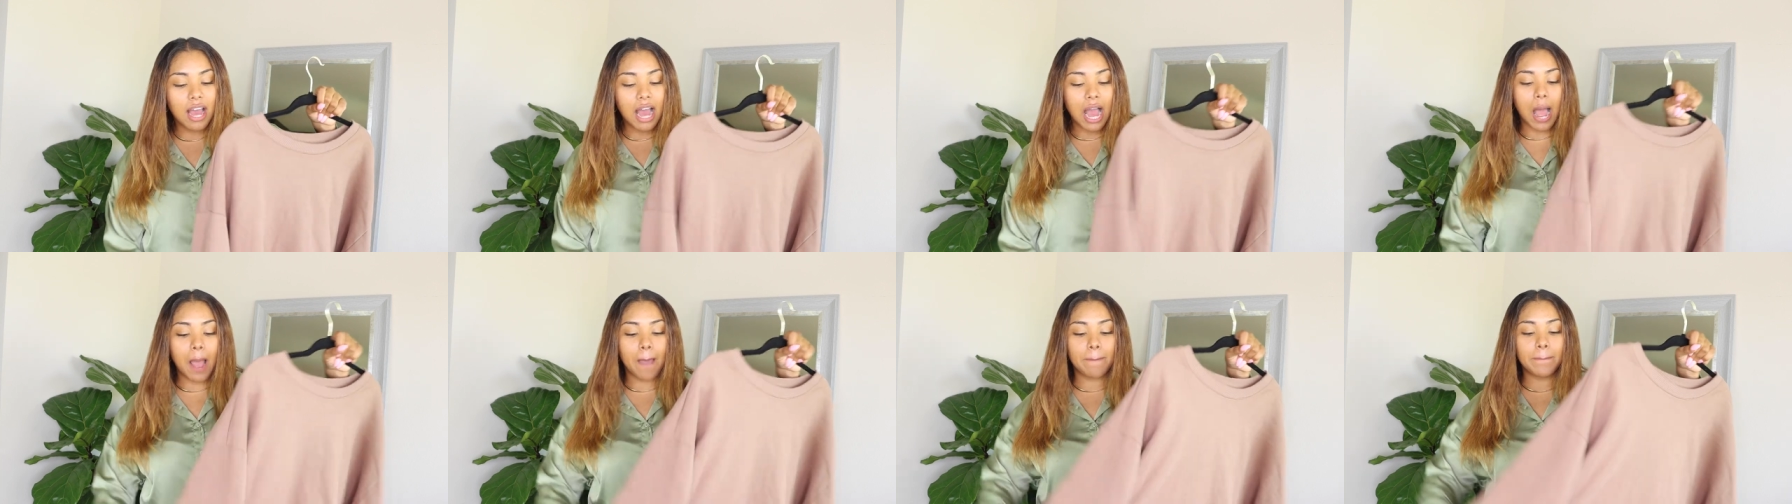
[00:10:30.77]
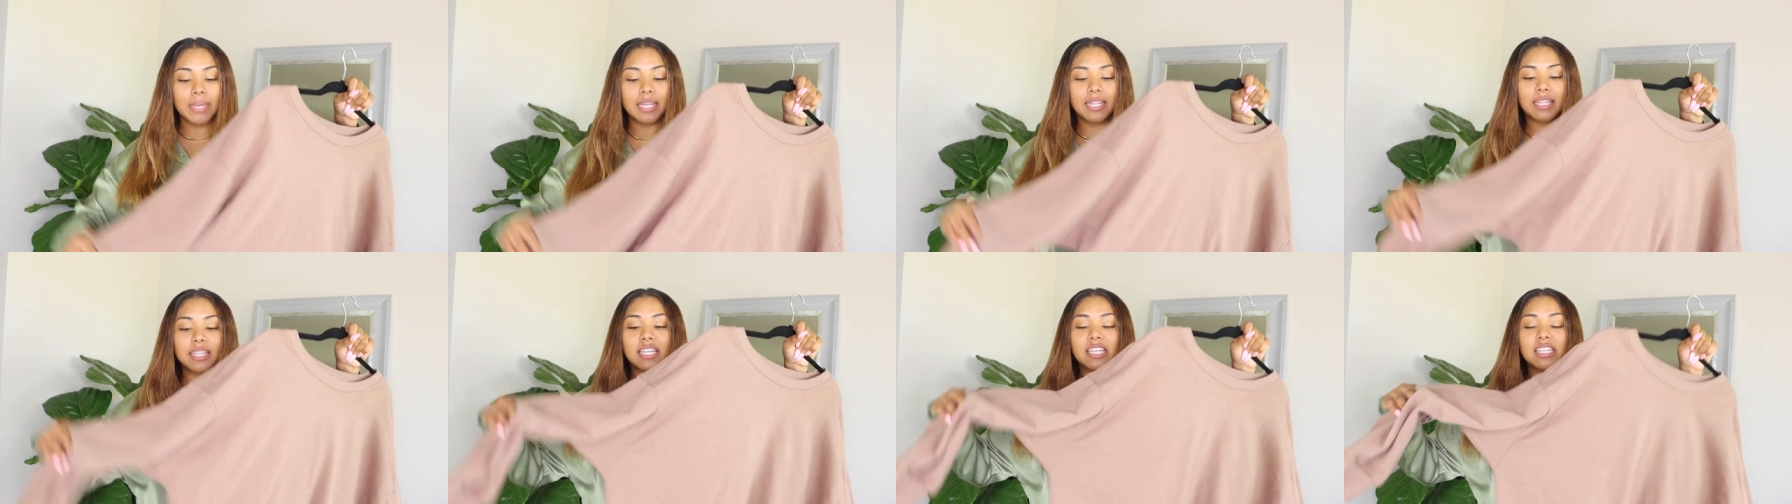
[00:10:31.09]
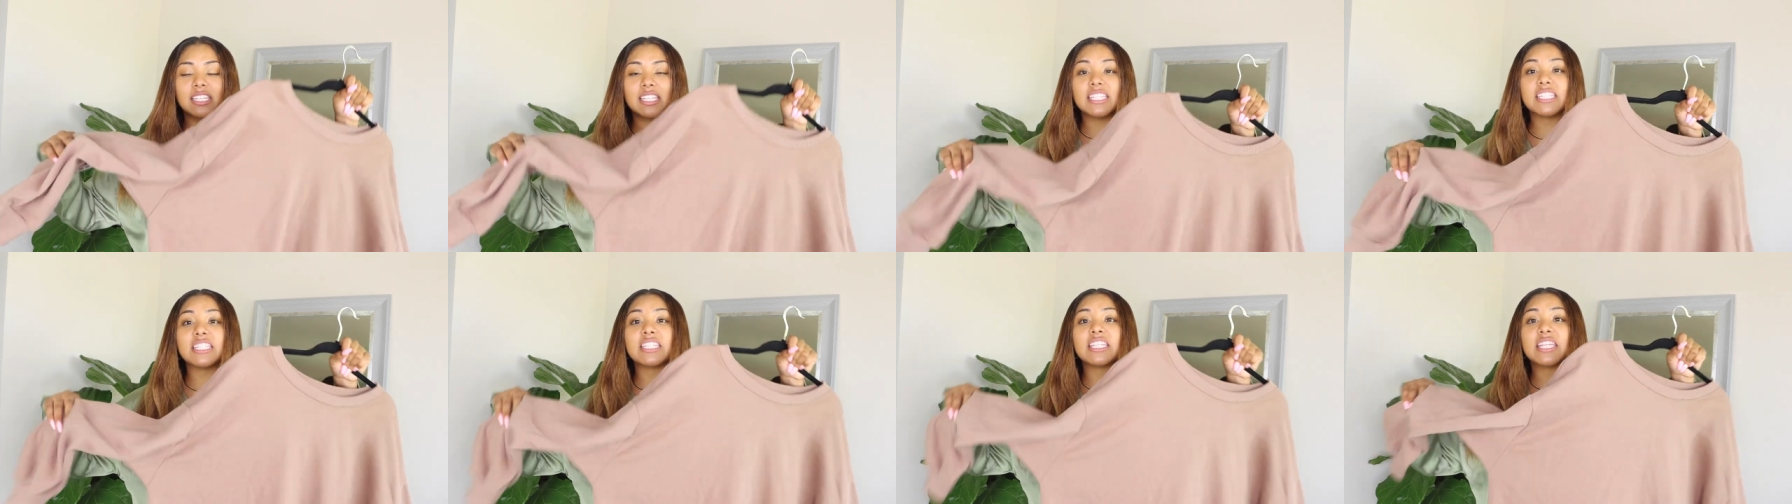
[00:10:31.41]
I mean,
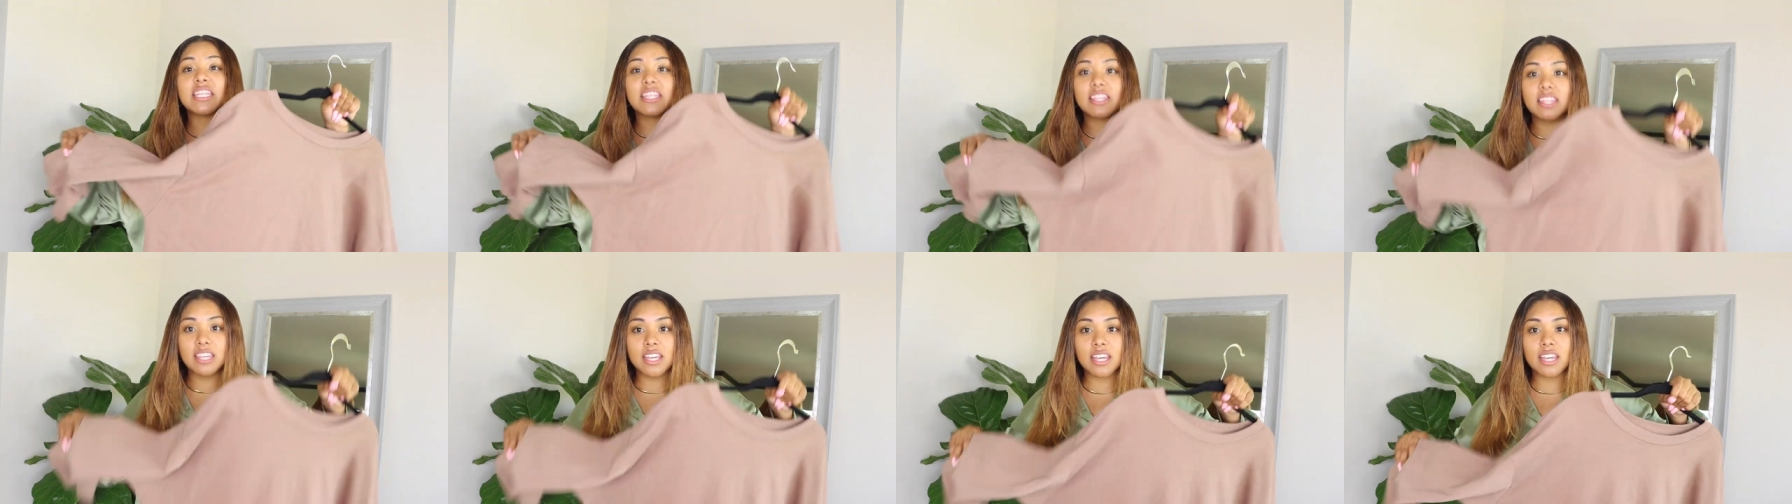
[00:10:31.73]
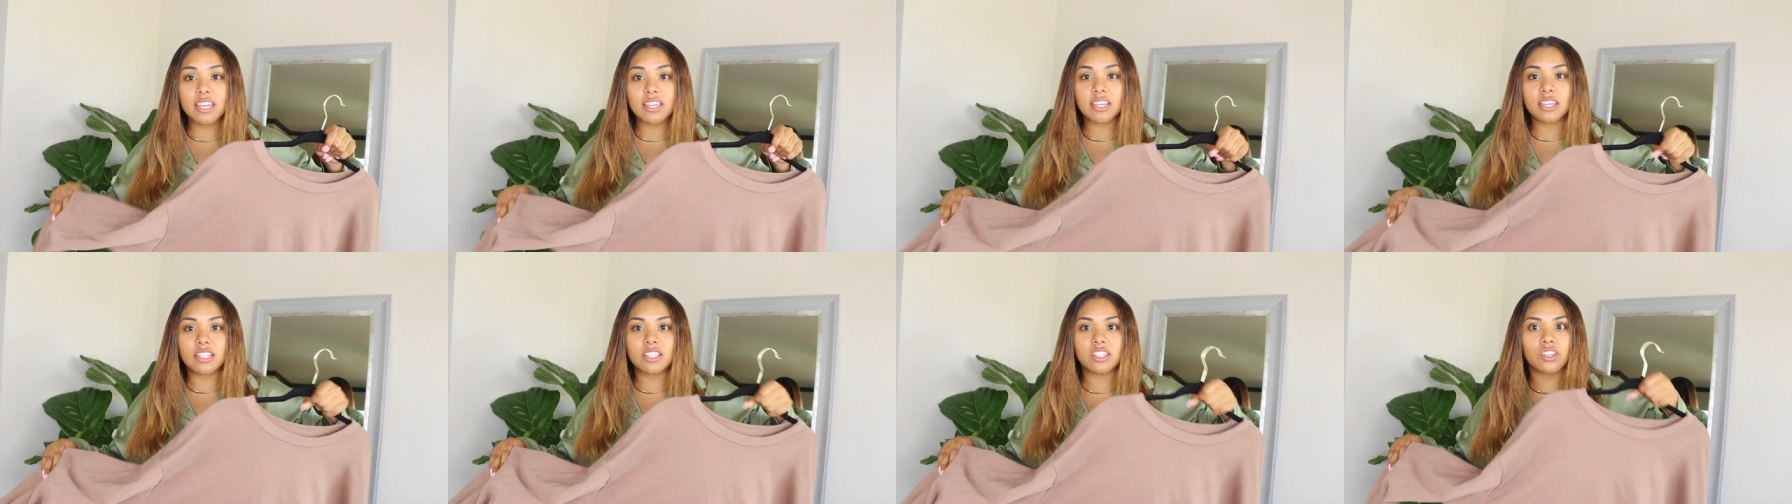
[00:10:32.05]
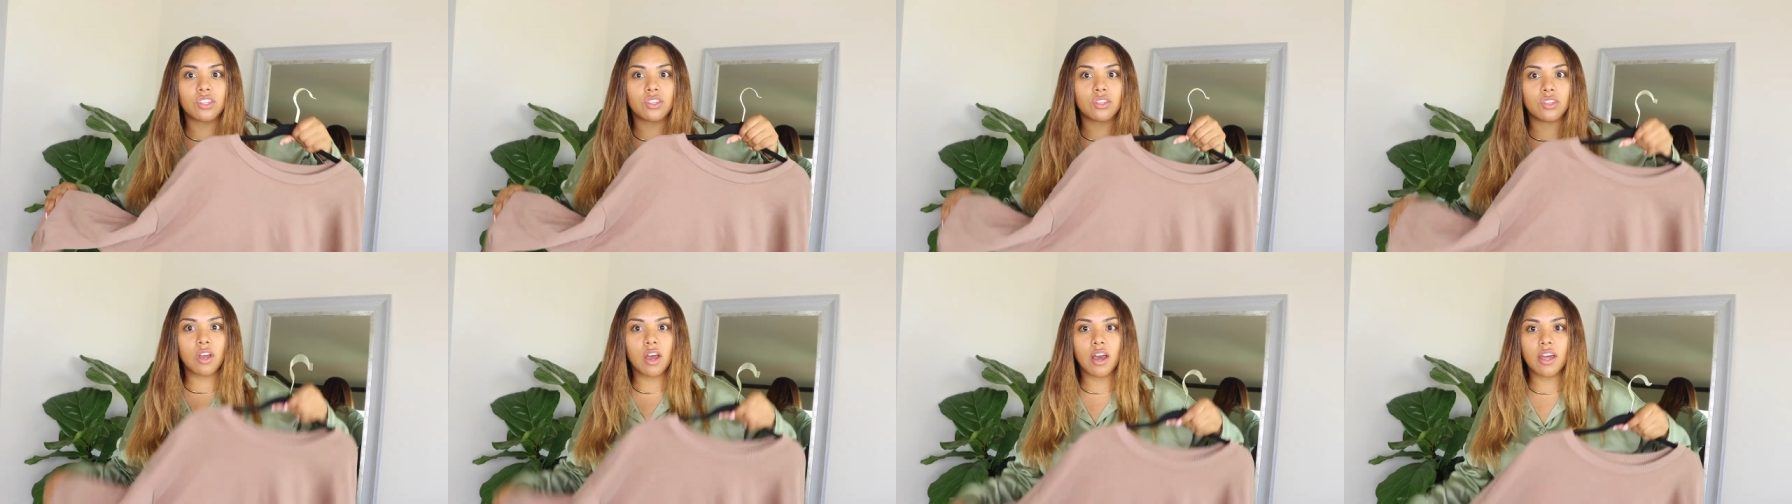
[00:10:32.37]
this is thick, it's
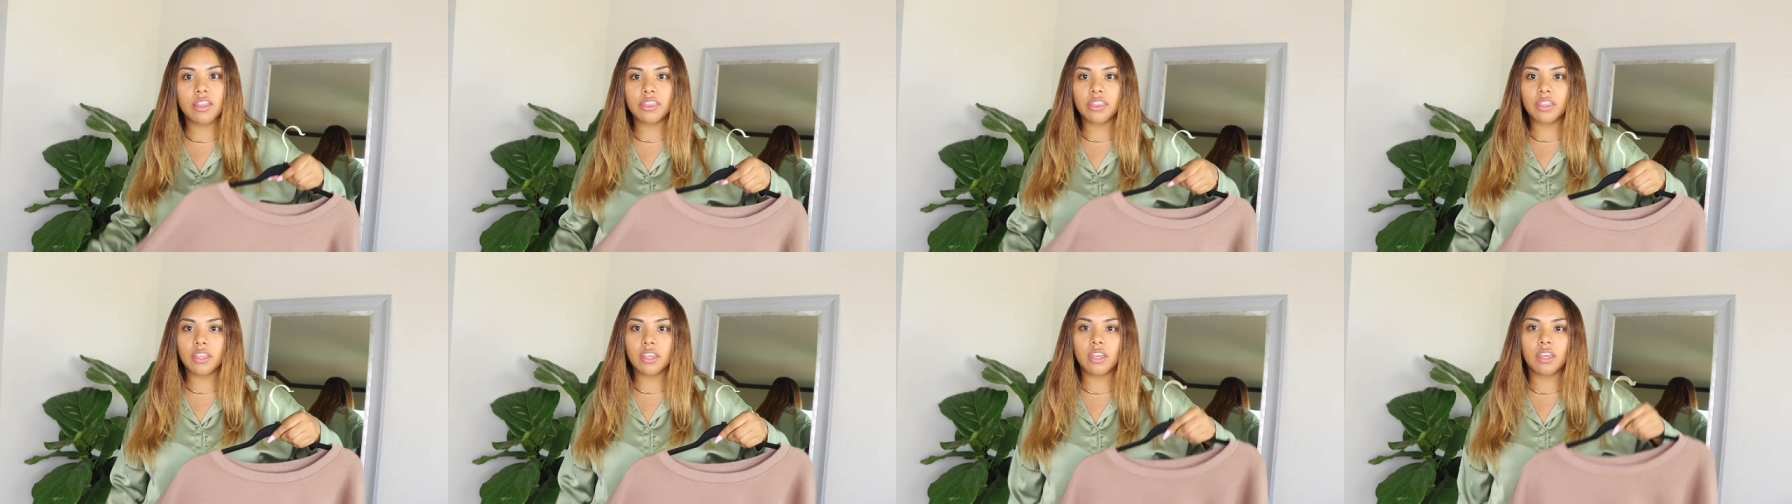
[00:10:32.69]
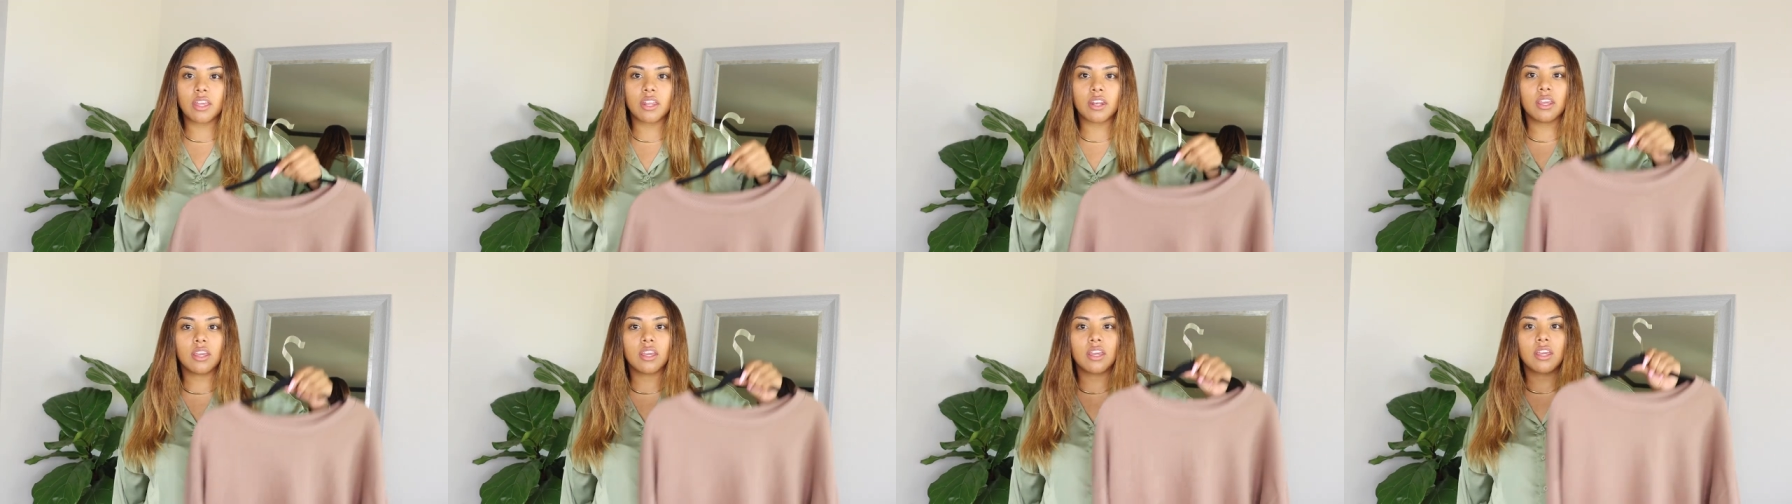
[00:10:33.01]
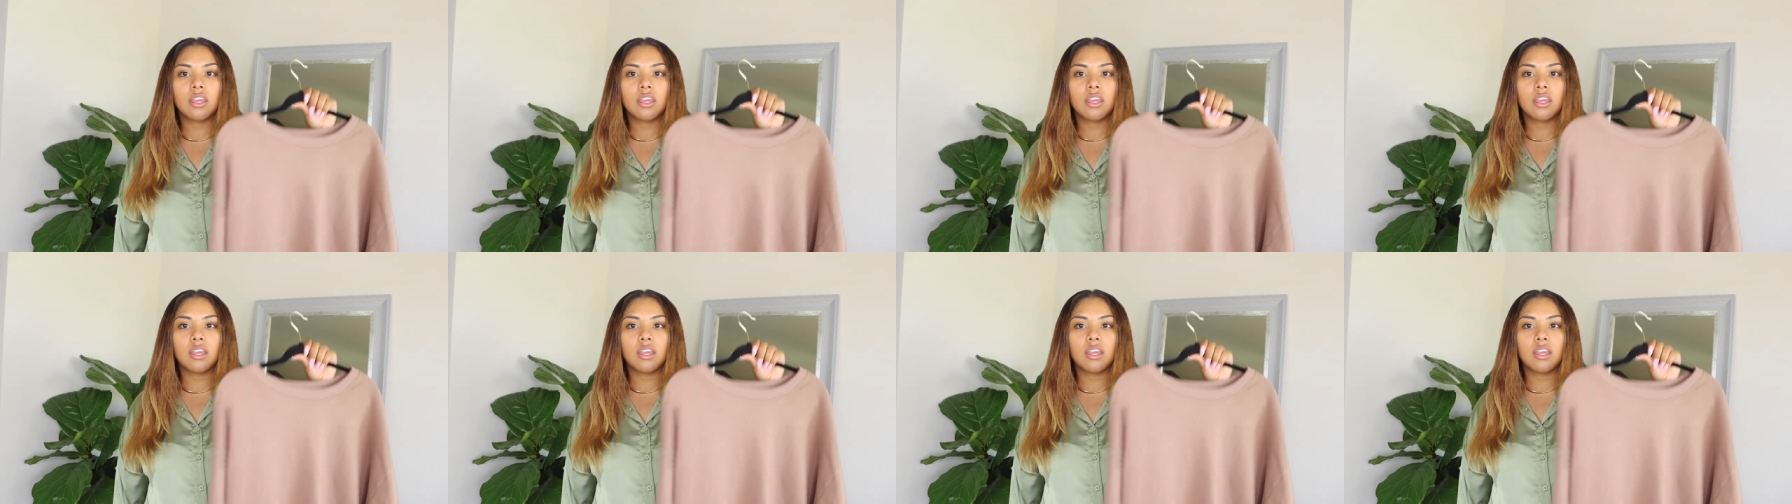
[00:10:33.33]
not thin,